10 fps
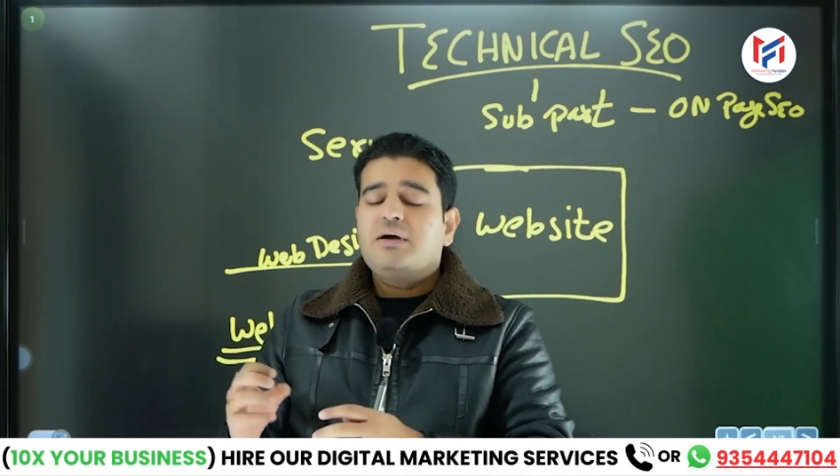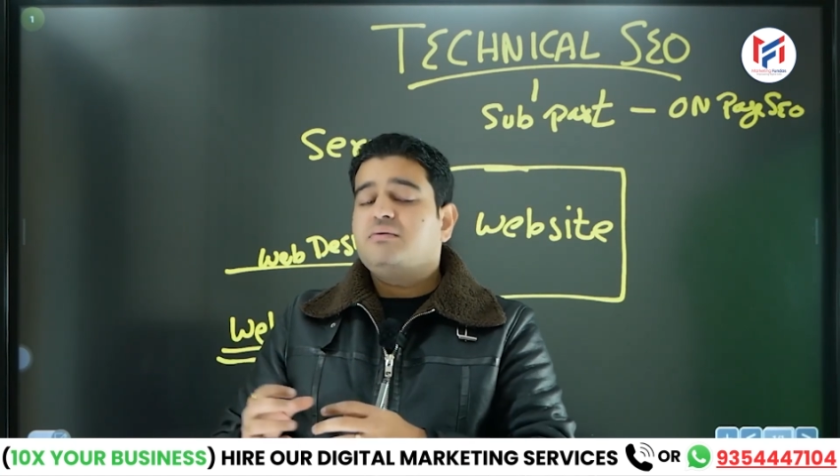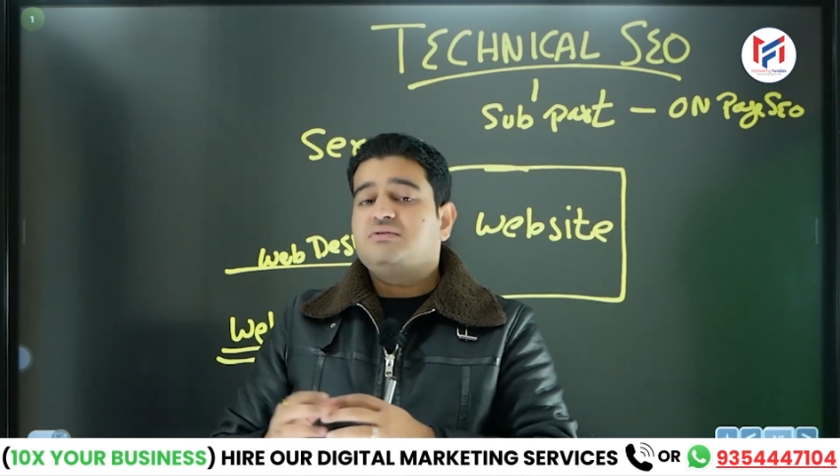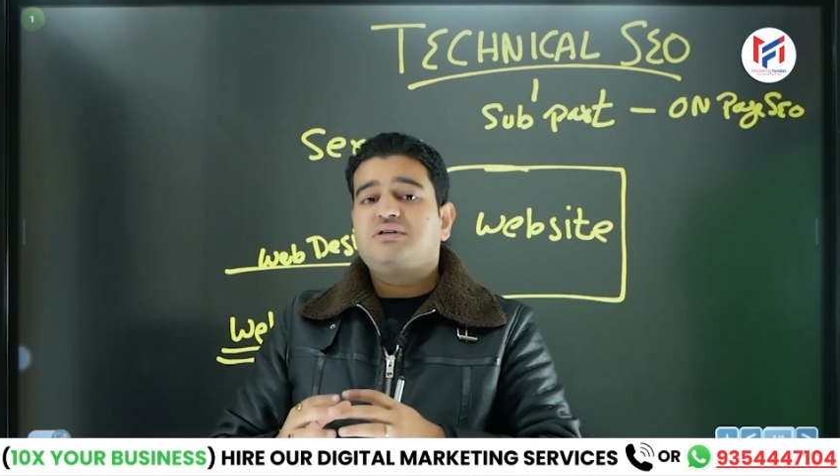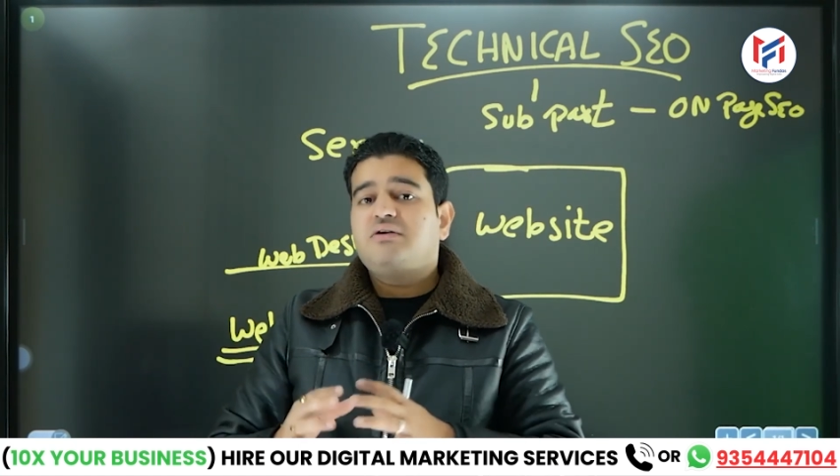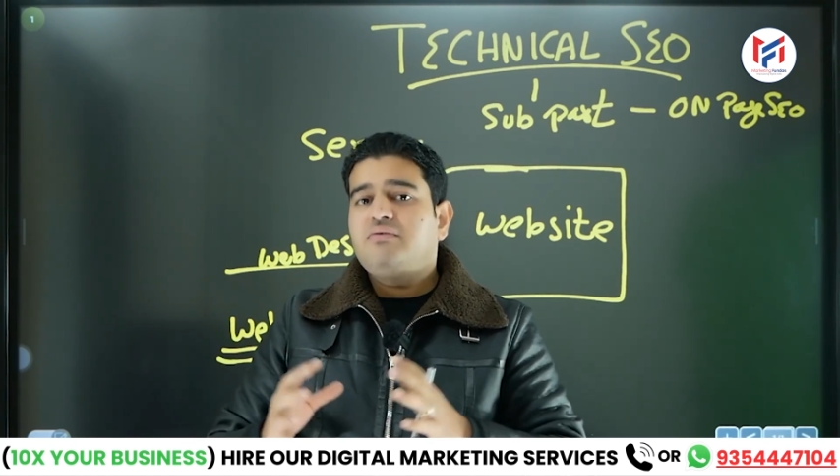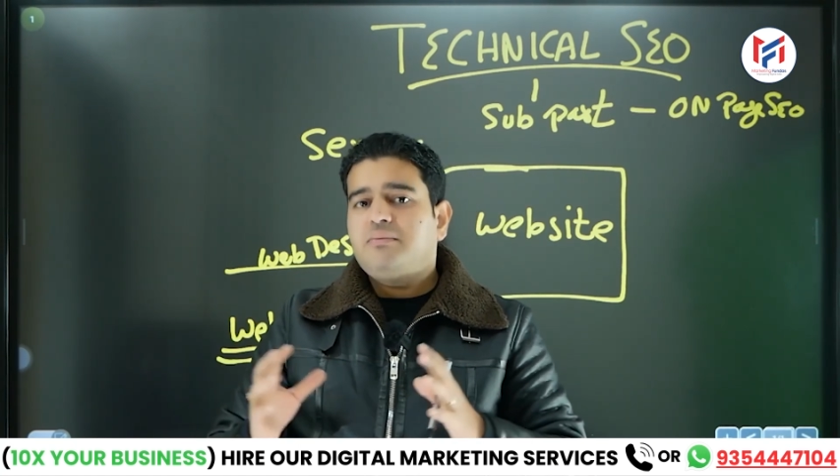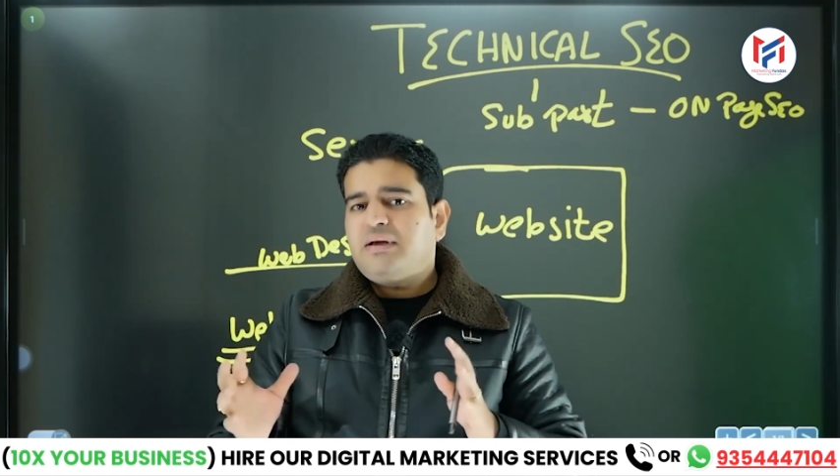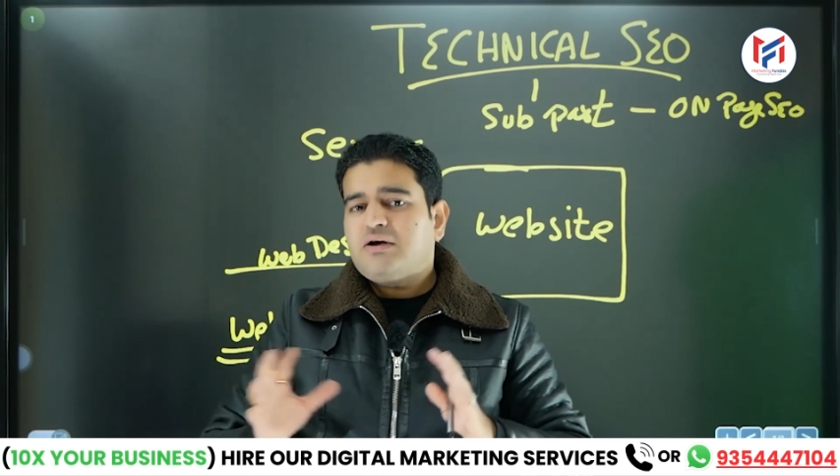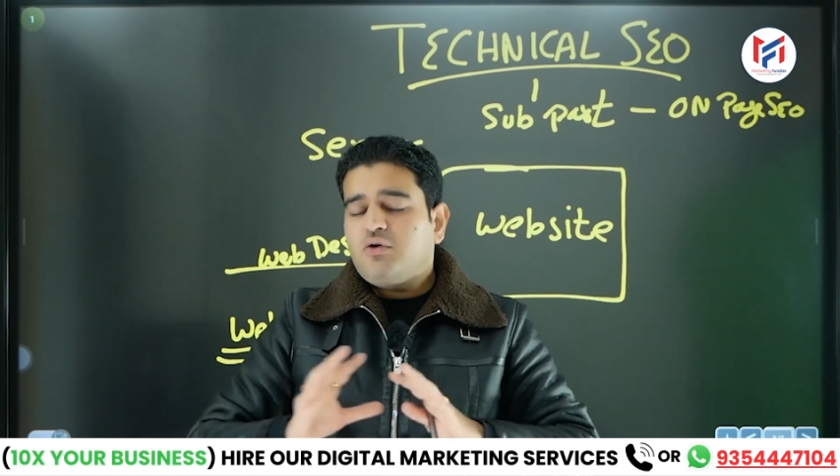Here I'm
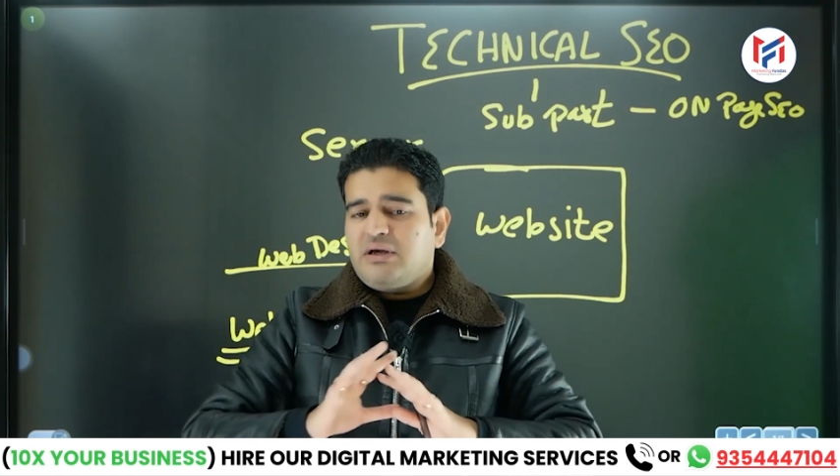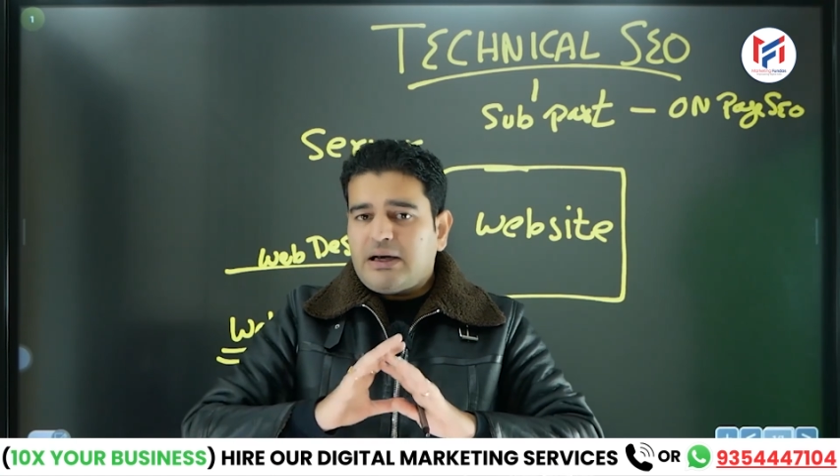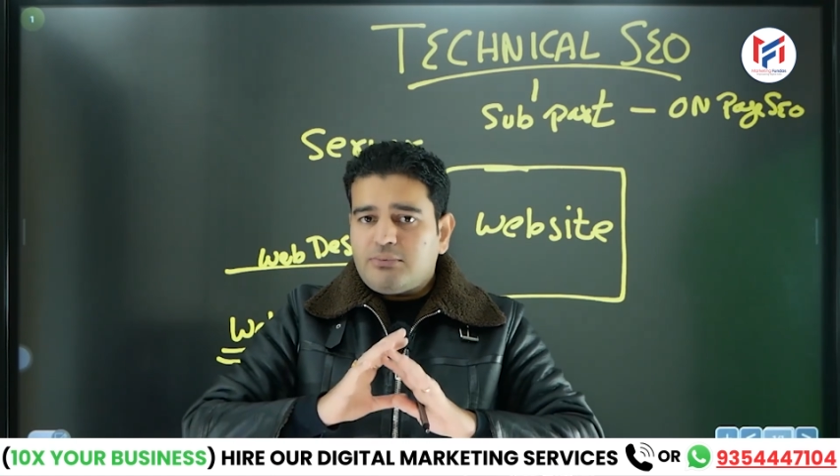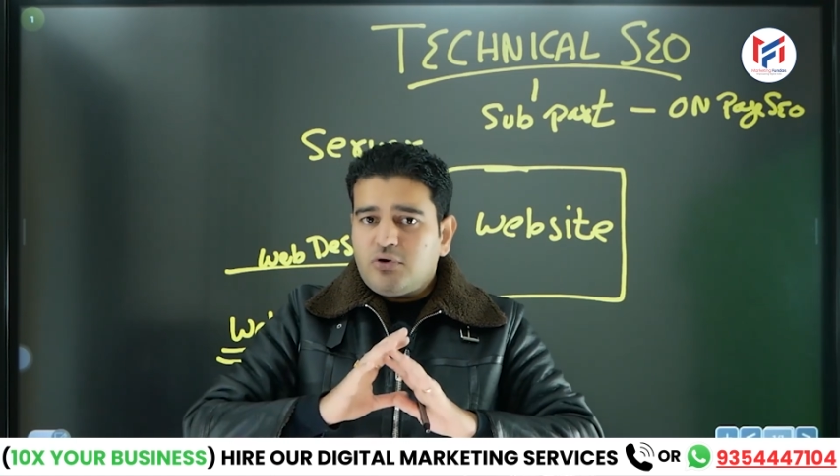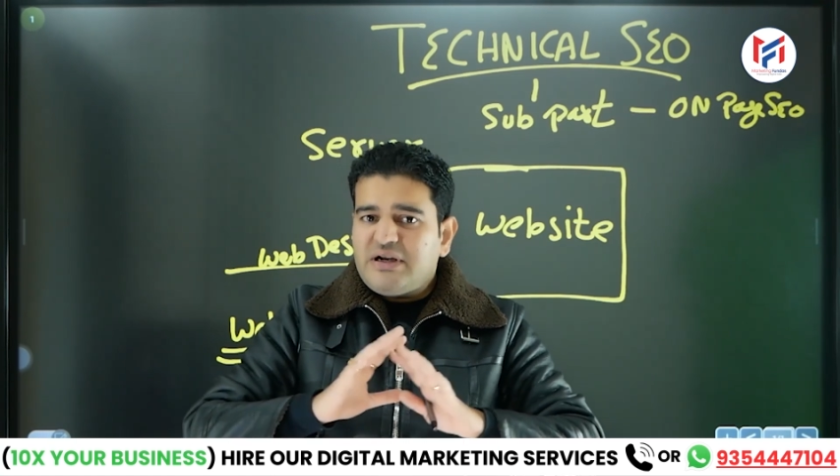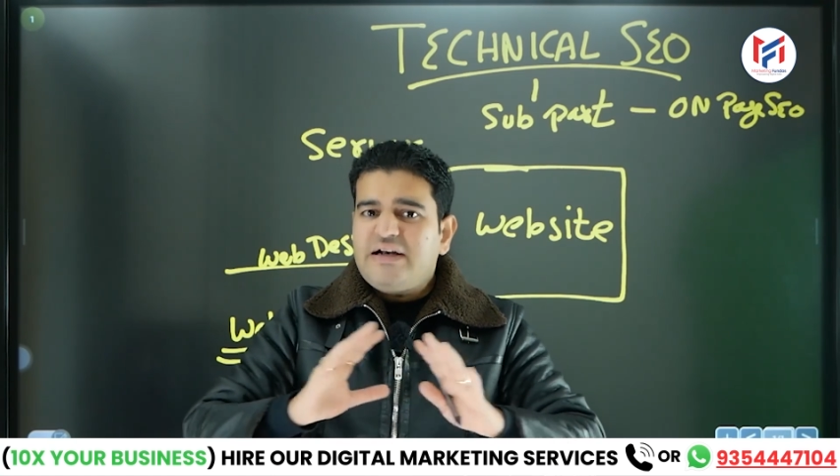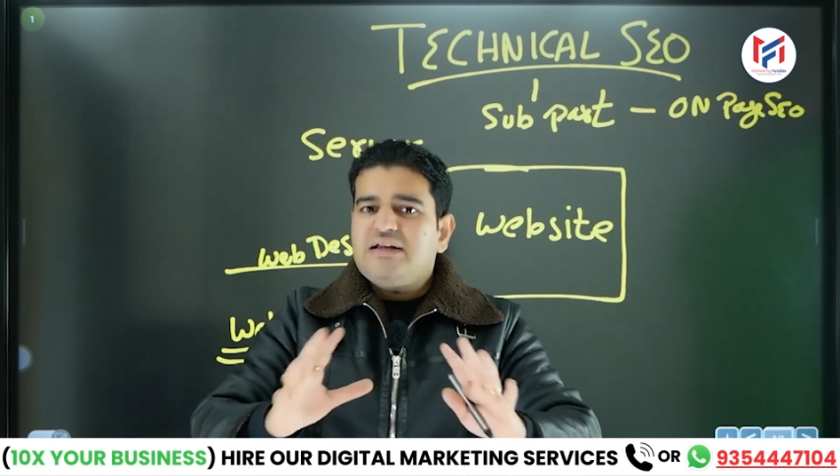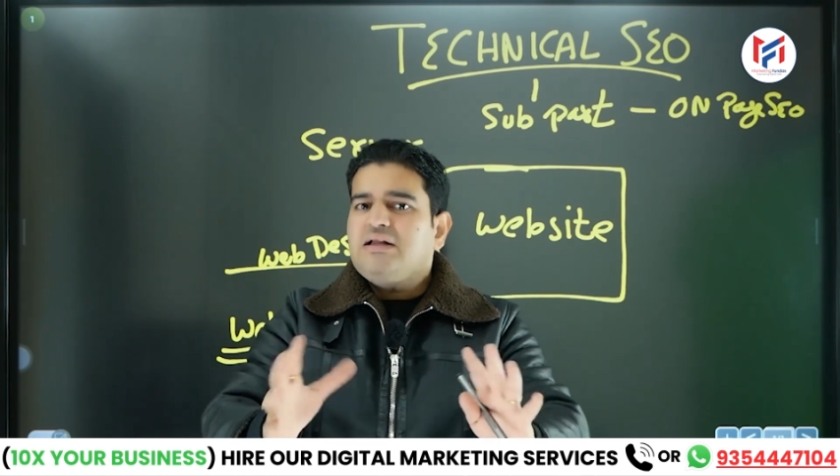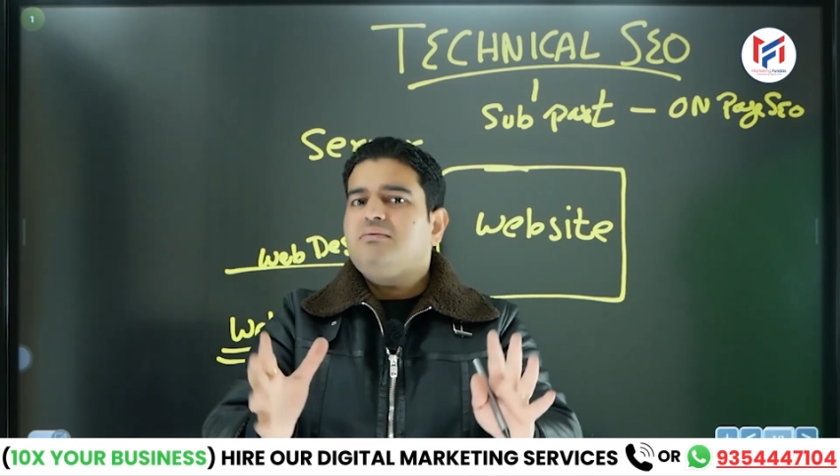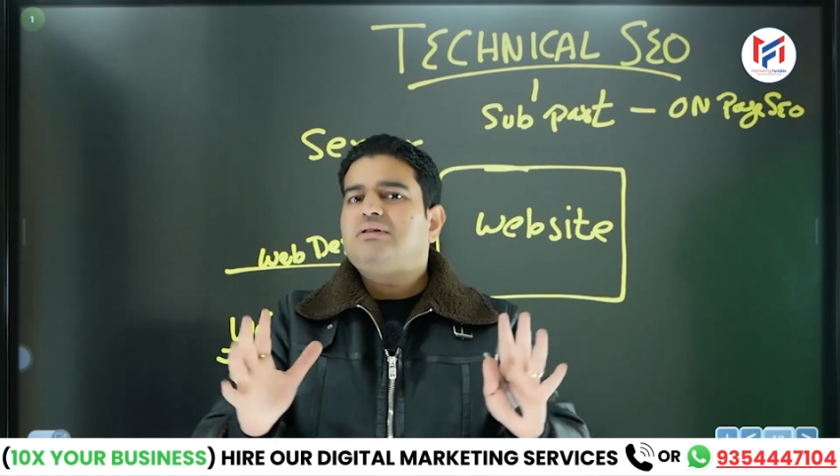not telling you the rate for
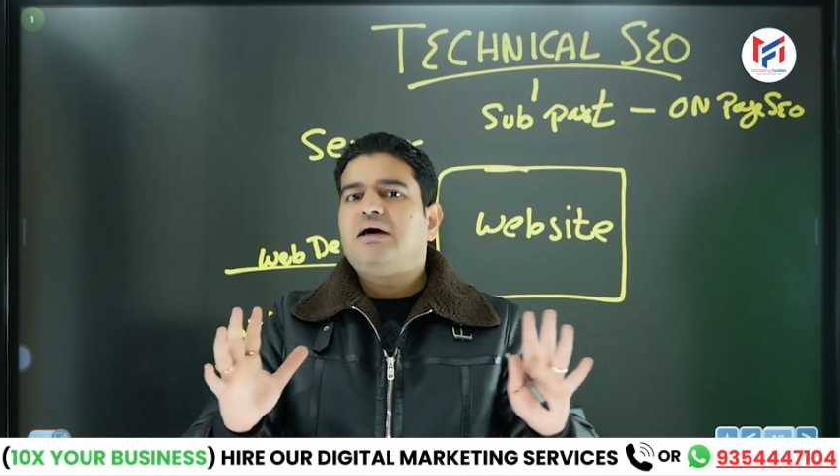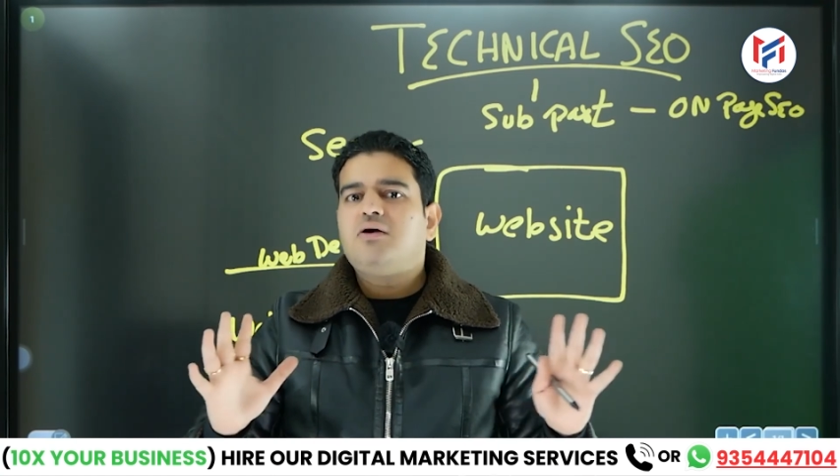anything.